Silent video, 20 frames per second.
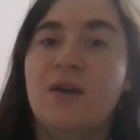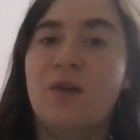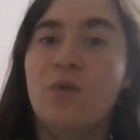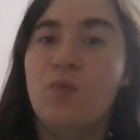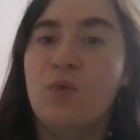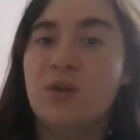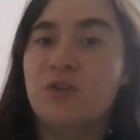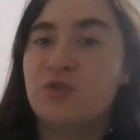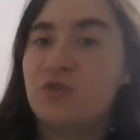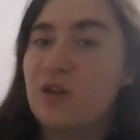
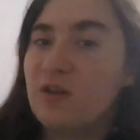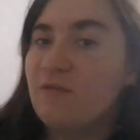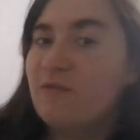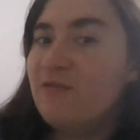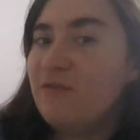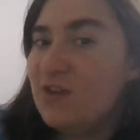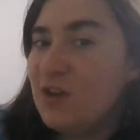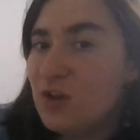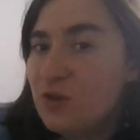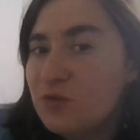Which
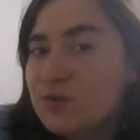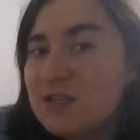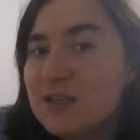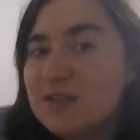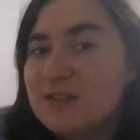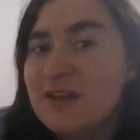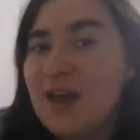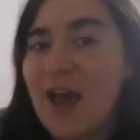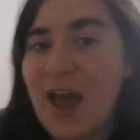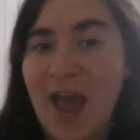
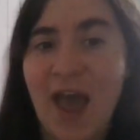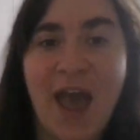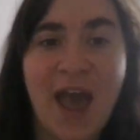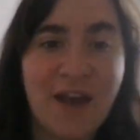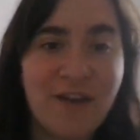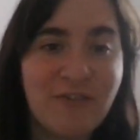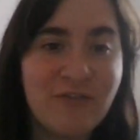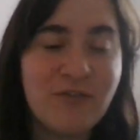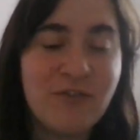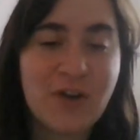confuses
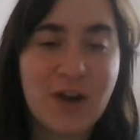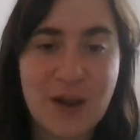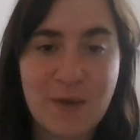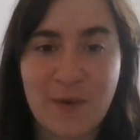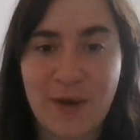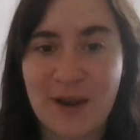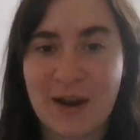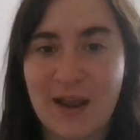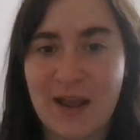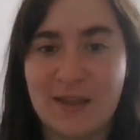
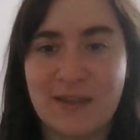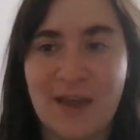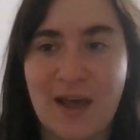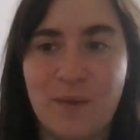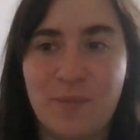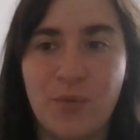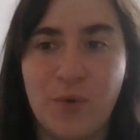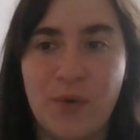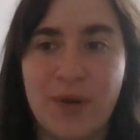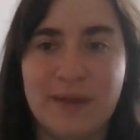everybody at
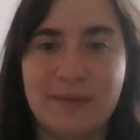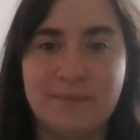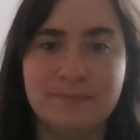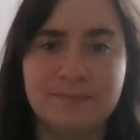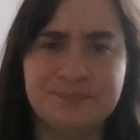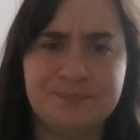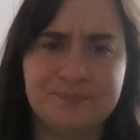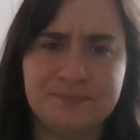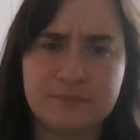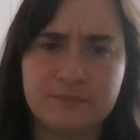that point.
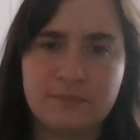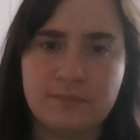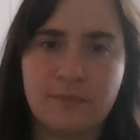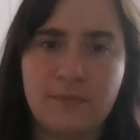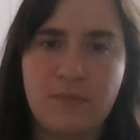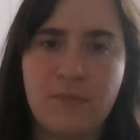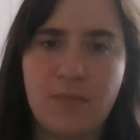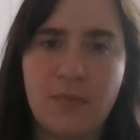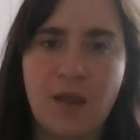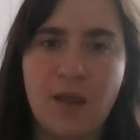
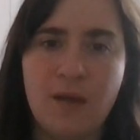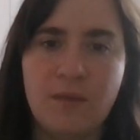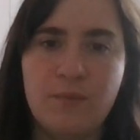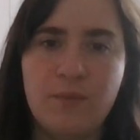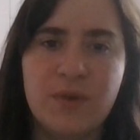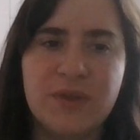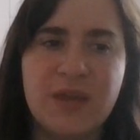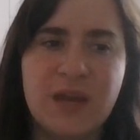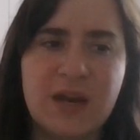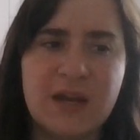
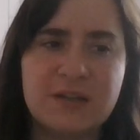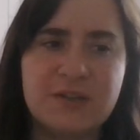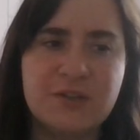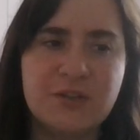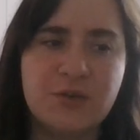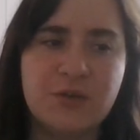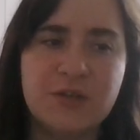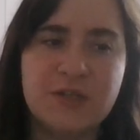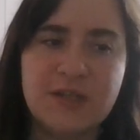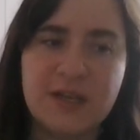But then, as
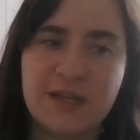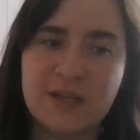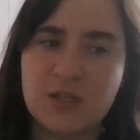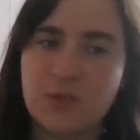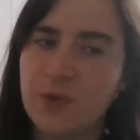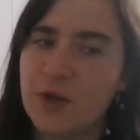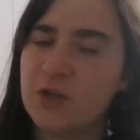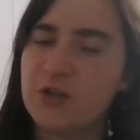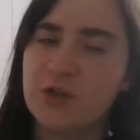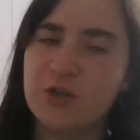soon as the
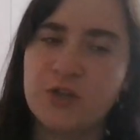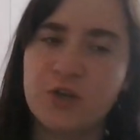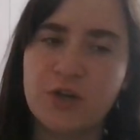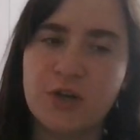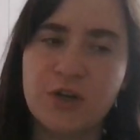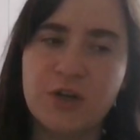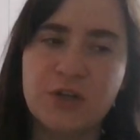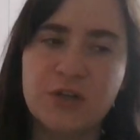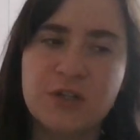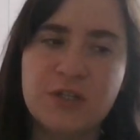inspector
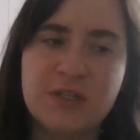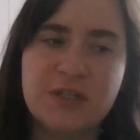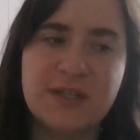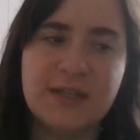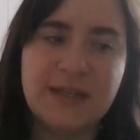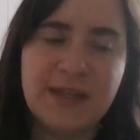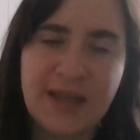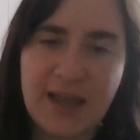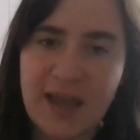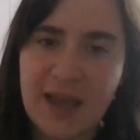turns
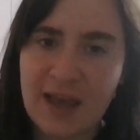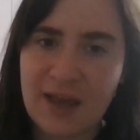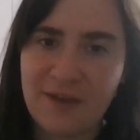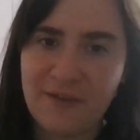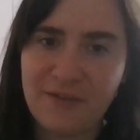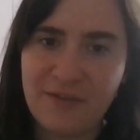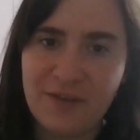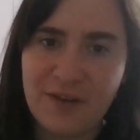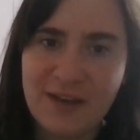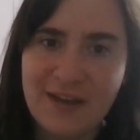to
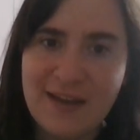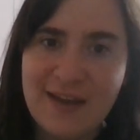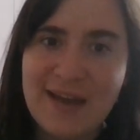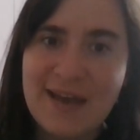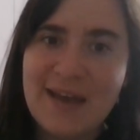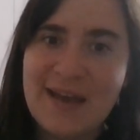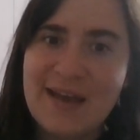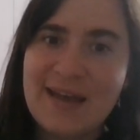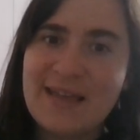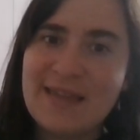leave,
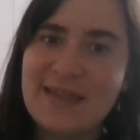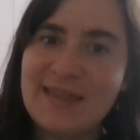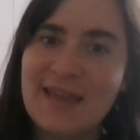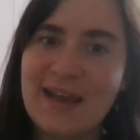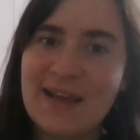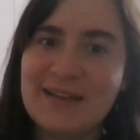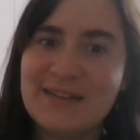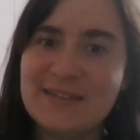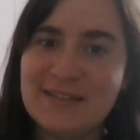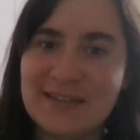
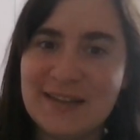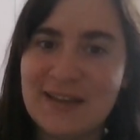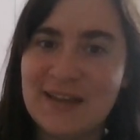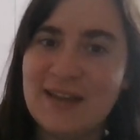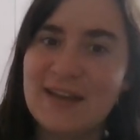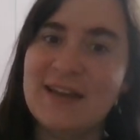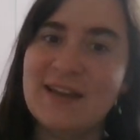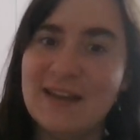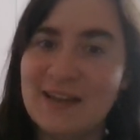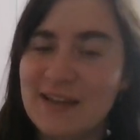they
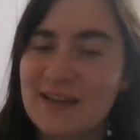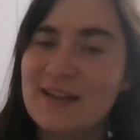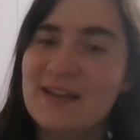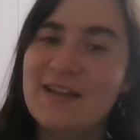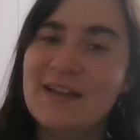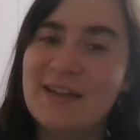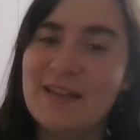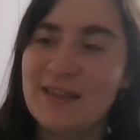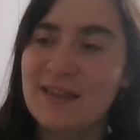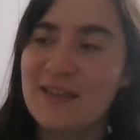see
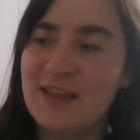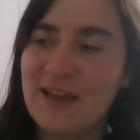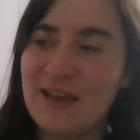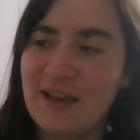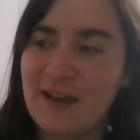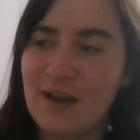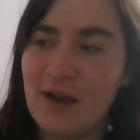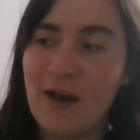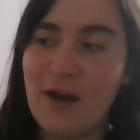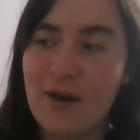
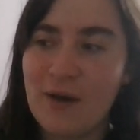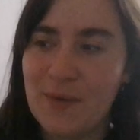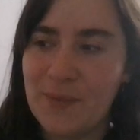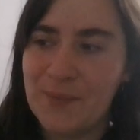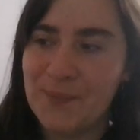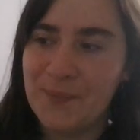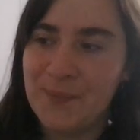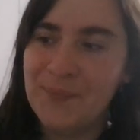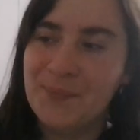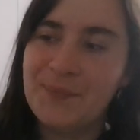the
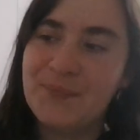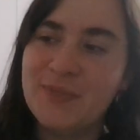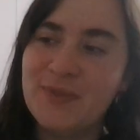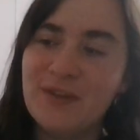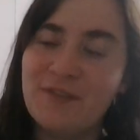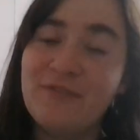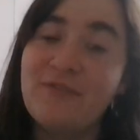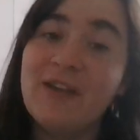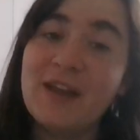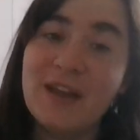um,
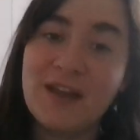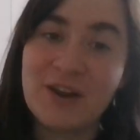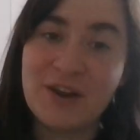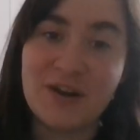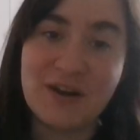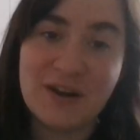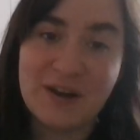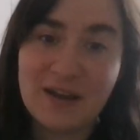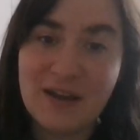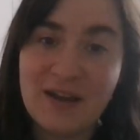the
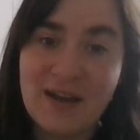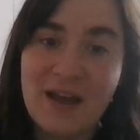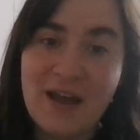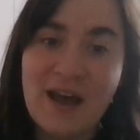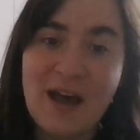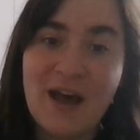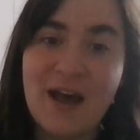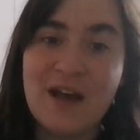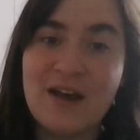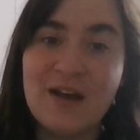figure
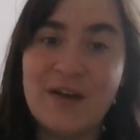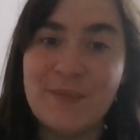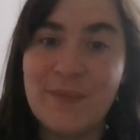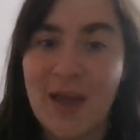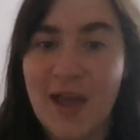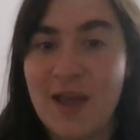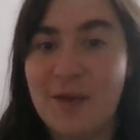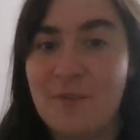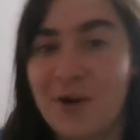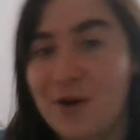um,
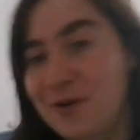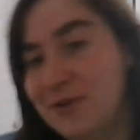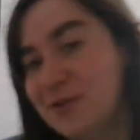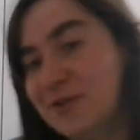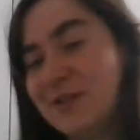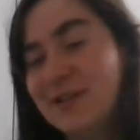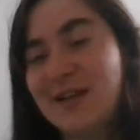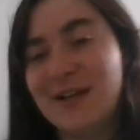Amos.